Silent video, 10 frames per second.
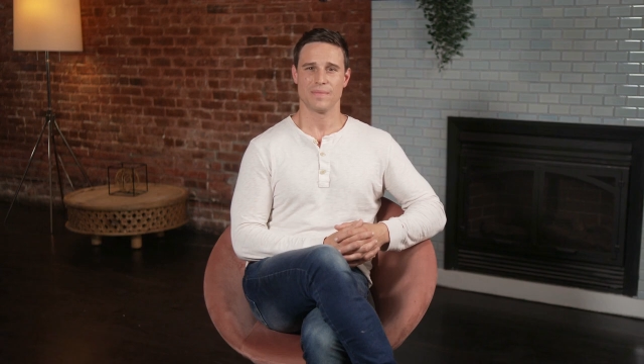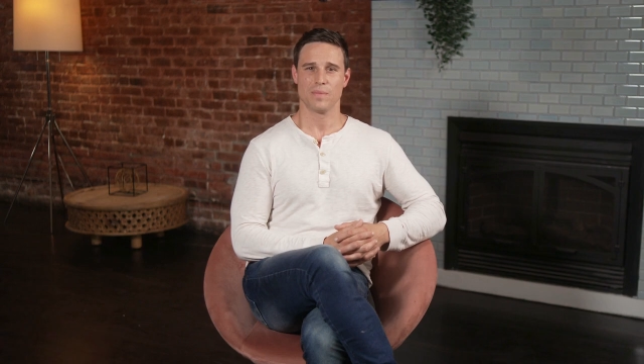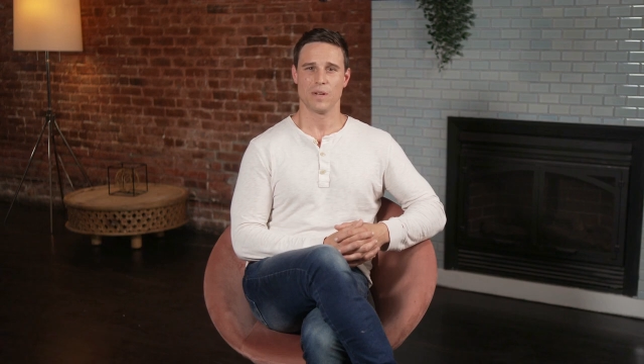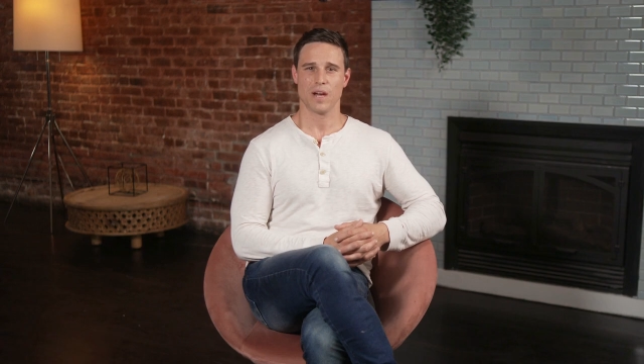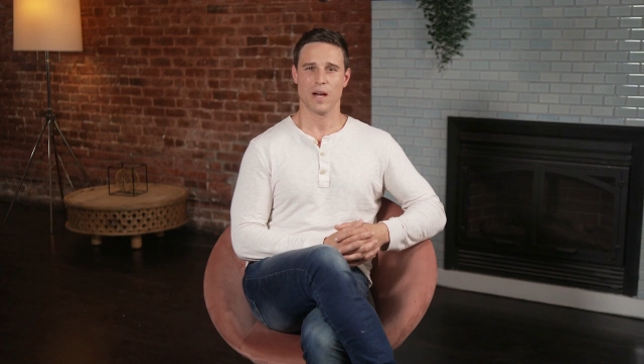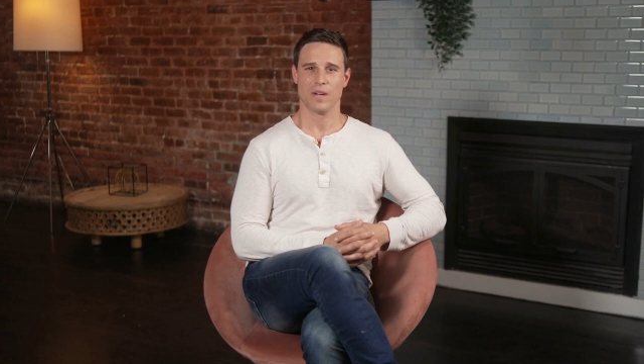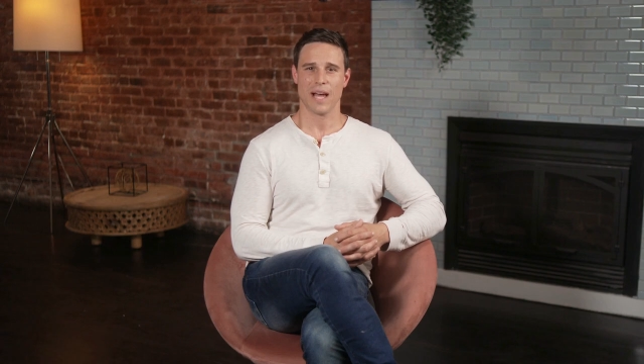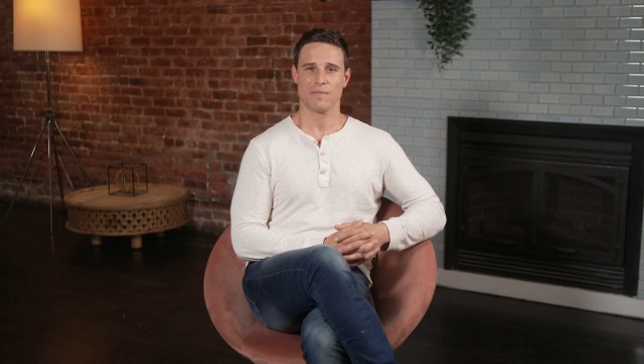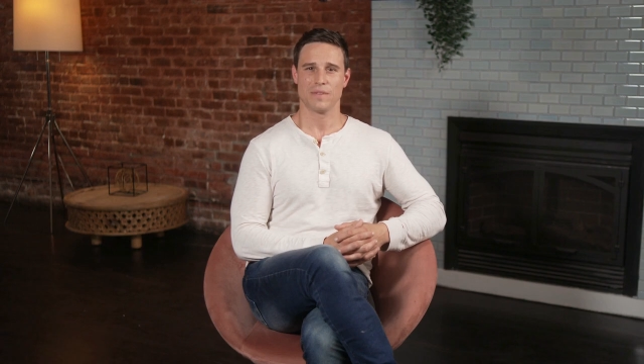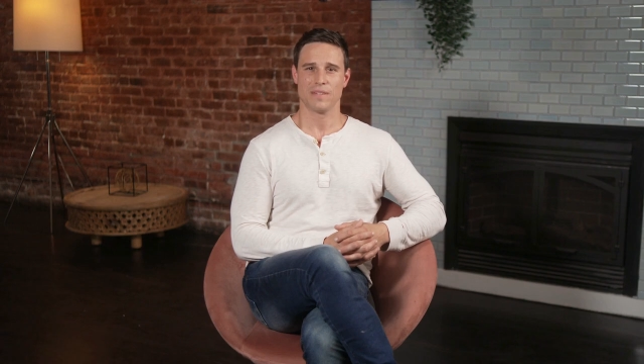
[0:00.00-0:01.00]
We'll cover
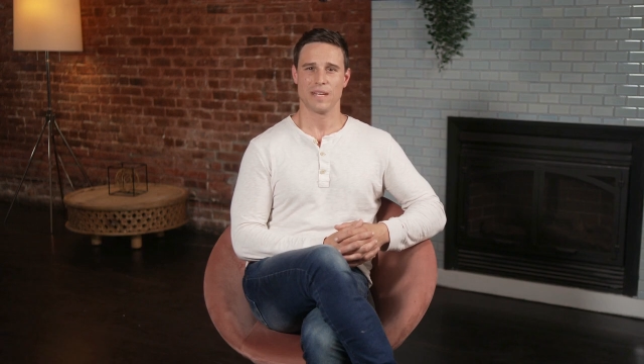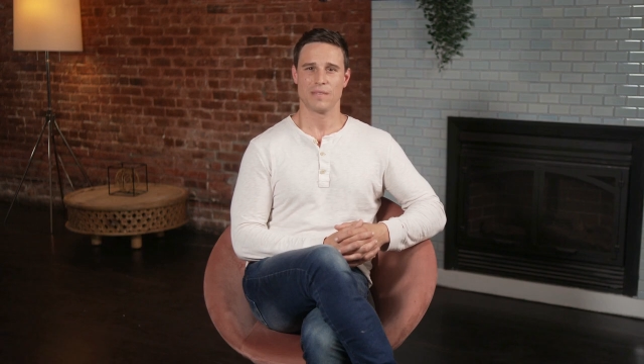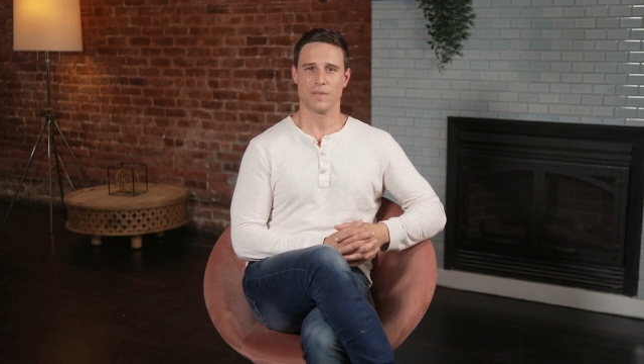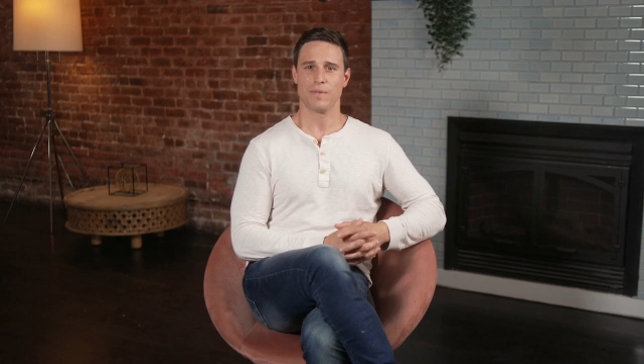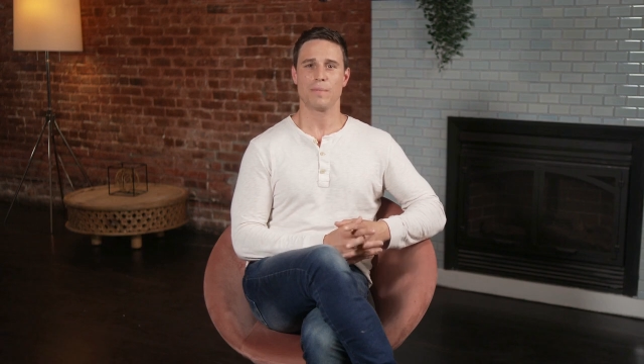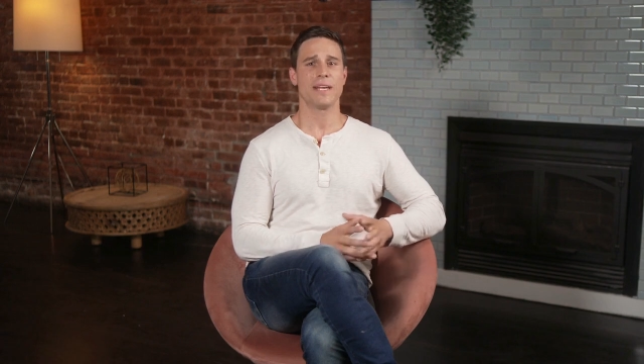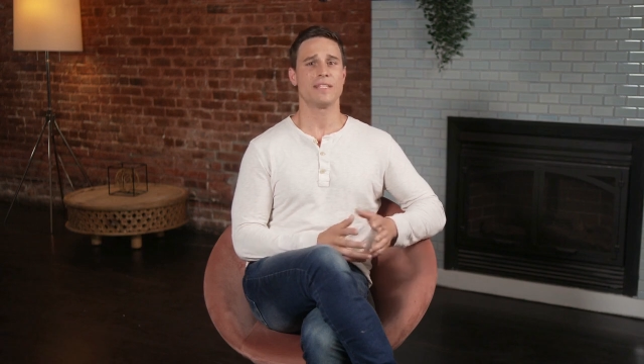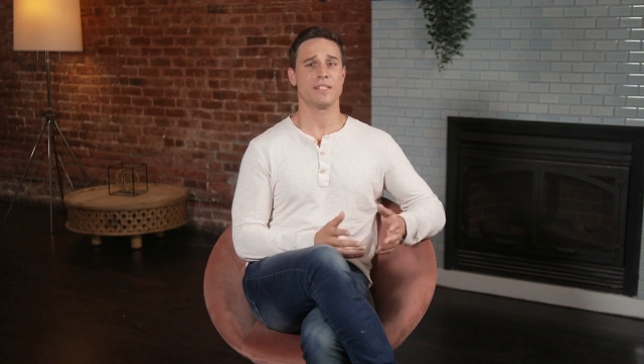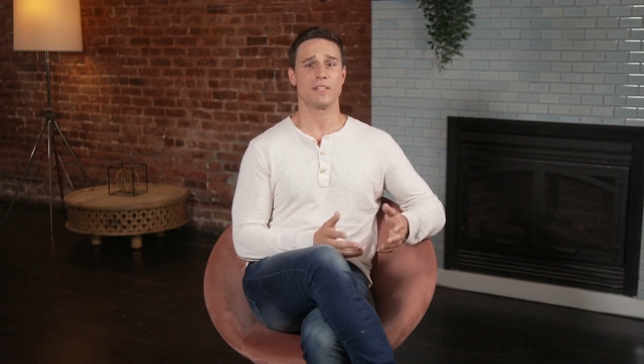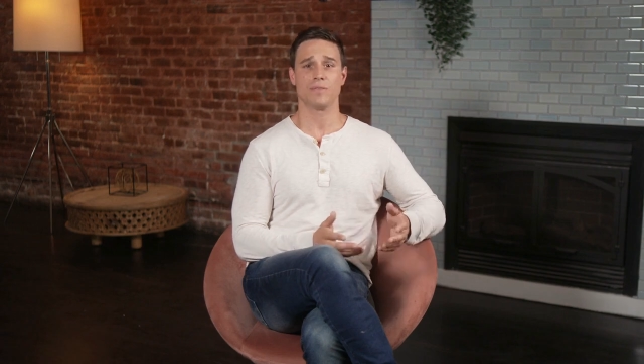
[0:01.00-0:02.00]
everything from the
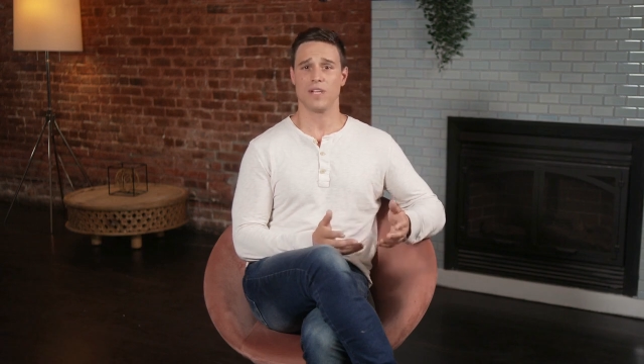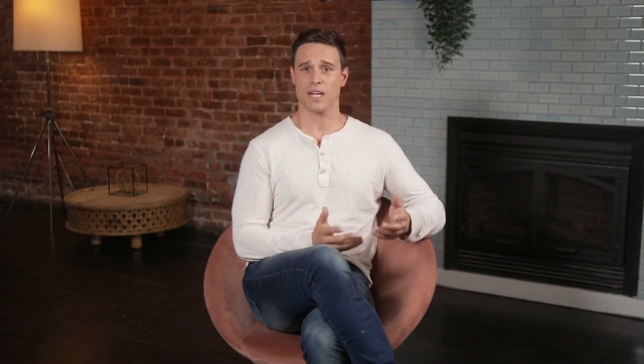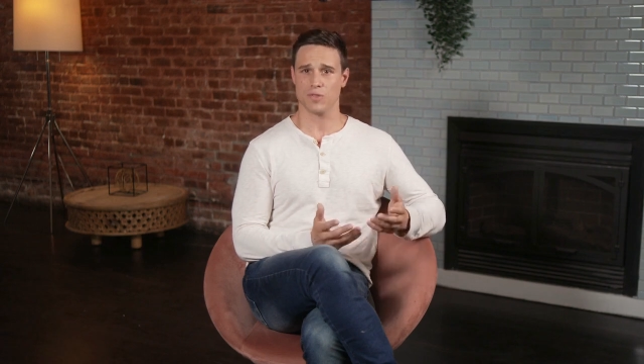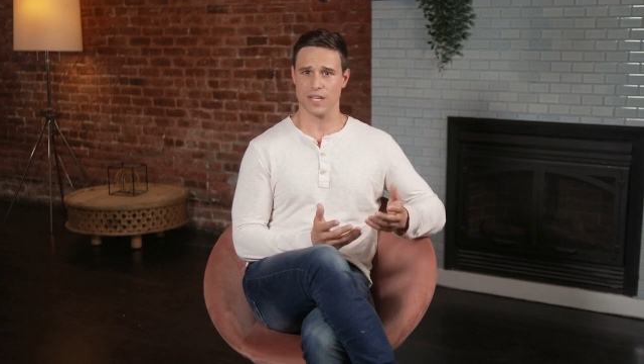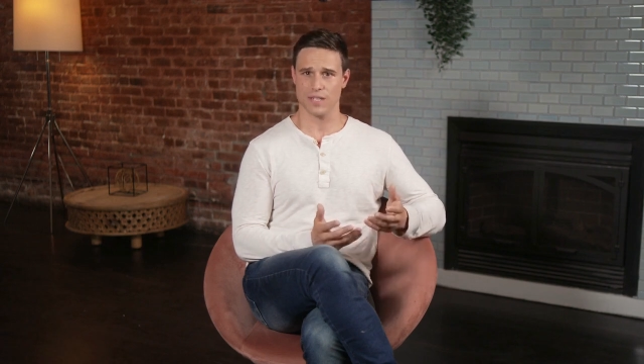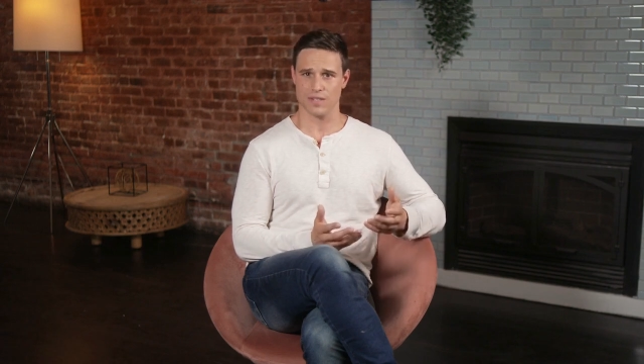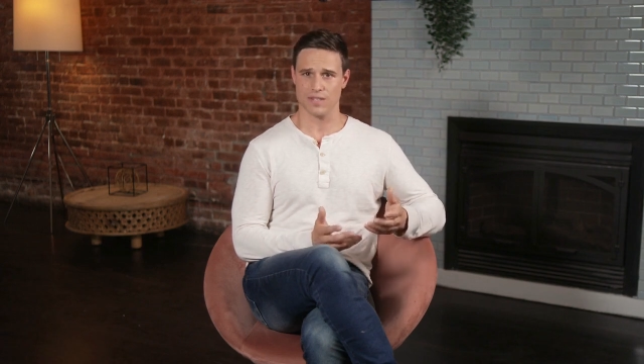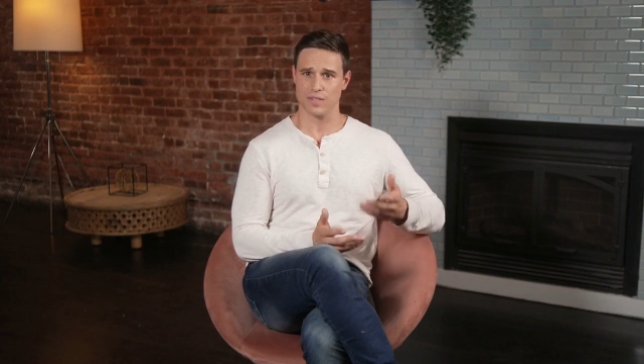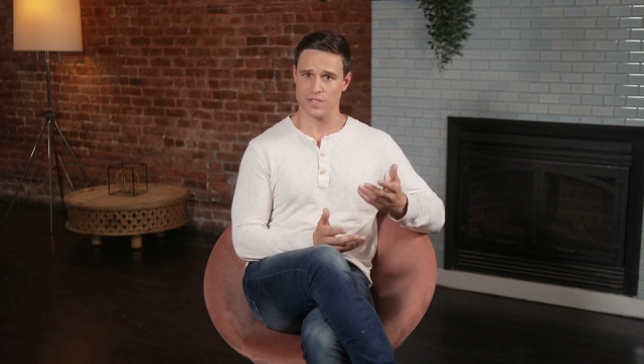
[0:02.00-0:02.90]
basics of generators